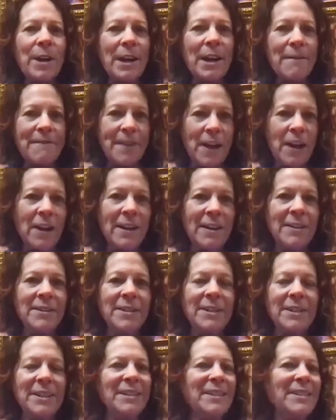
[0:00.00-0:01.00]
i find
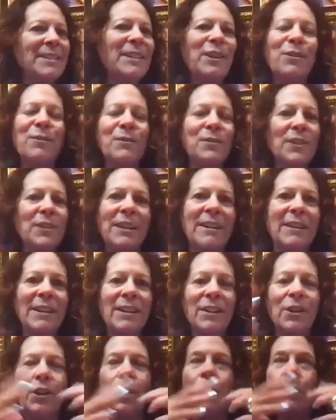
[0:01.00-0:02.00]
is and you've said it
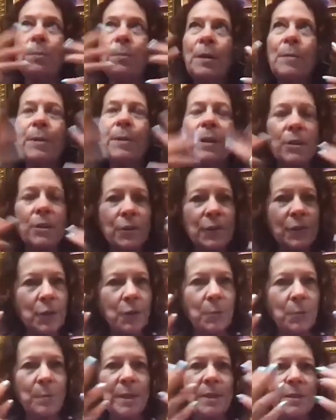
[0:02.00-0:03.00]
you know people are so
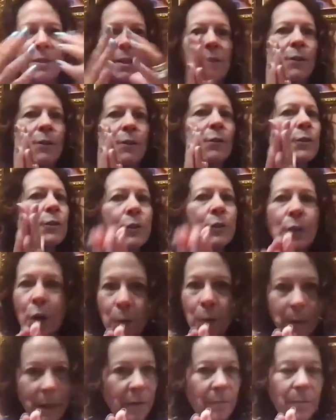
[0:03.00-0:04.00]
busy there's so
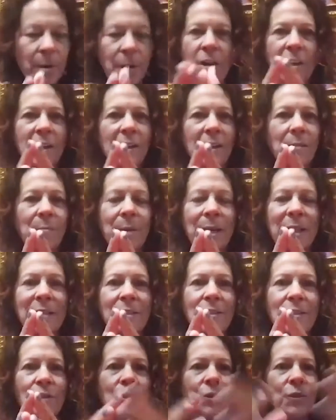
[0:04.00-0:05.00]
many marketing
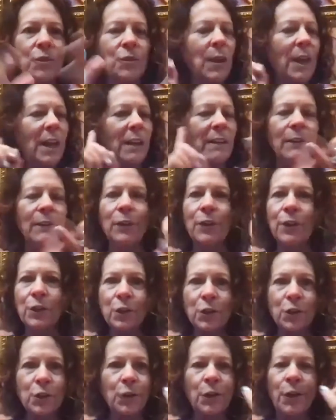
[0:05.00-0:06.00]
messages you can't look at
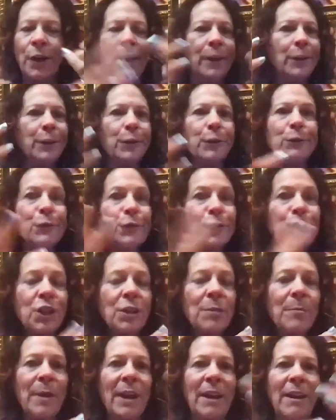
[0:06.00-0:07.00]
your your
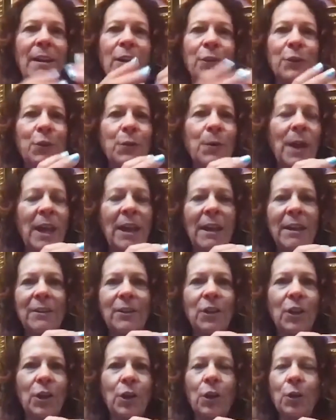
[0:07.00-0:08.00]
gmail you
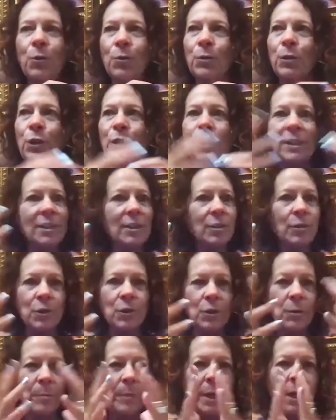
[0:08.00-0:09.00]
can't go look at social
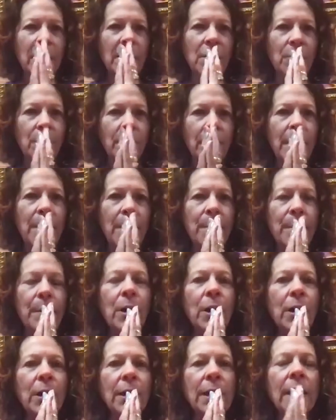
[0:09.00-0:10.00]
media without
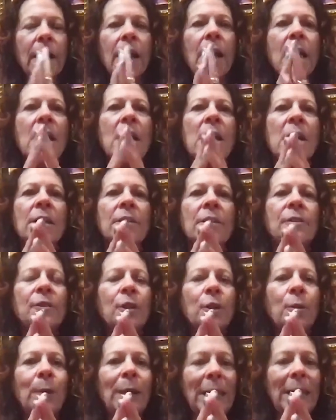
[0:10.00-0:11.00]
marketing
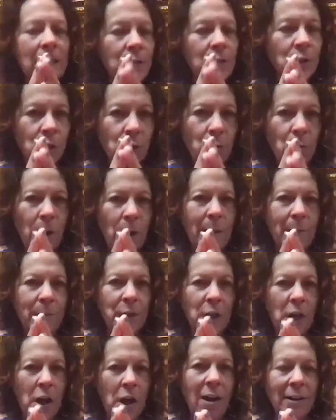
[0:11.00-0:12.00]
so interrupt the
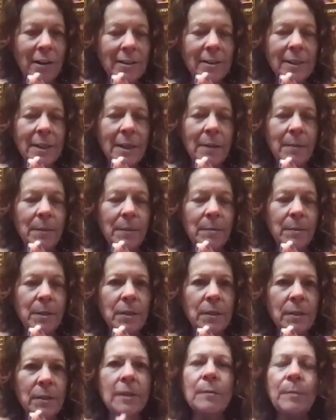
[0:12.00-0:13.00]
concept let me
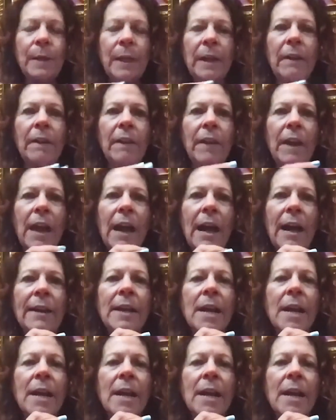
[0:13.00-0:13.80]
just explain that